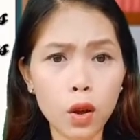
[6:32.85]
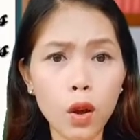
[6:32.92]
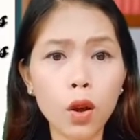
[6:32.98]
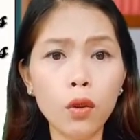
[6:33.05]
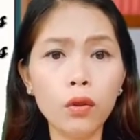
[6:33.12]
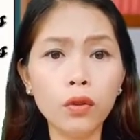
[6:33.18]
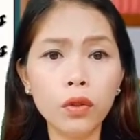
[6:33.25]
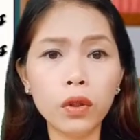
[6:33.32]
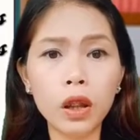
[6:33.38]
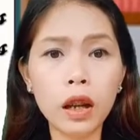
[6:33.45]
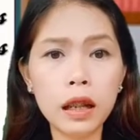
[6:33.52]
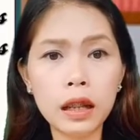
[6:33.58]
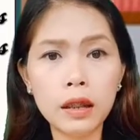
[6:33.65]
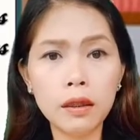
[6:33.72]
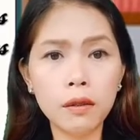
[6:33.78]
goddess of
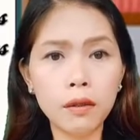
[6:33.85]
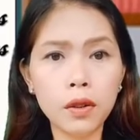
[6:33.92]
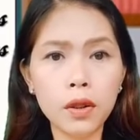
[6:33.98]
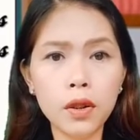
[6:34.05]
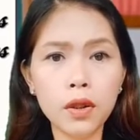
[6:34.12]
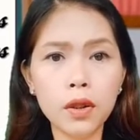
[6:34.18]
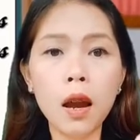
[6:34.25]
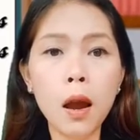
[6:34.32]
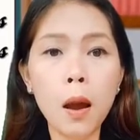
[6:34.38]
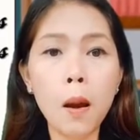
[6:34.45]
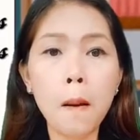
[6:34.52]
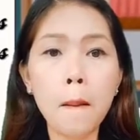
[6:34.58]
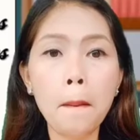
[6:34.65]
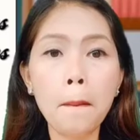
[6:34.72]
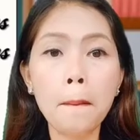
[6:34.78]
the river,
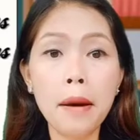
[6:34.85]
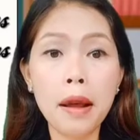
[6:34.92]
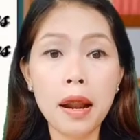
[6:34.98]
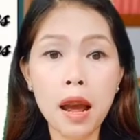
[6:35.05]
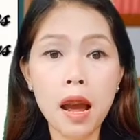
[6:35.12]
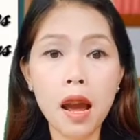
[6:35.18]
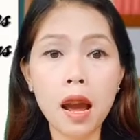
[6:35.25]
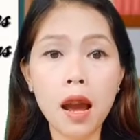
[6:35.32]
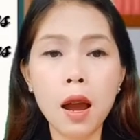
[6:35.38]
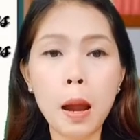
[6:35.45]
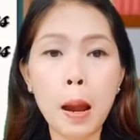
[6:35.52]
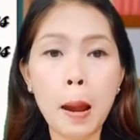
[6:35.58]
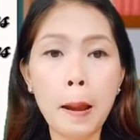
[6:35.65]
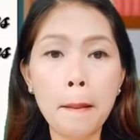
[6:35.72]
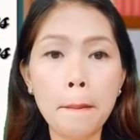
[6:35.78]
Phra
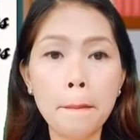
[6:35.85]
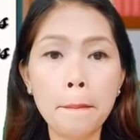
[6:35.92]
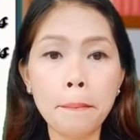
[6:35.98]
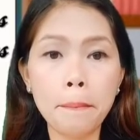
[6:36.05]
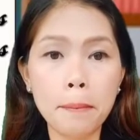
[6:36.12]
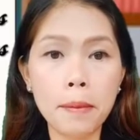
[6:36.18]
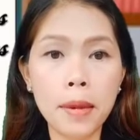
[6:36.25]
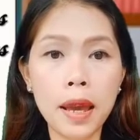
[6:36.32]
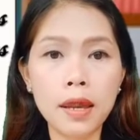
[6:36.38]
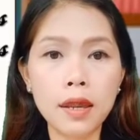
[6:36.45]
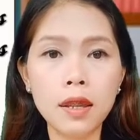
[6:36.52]
Mae Khongkha.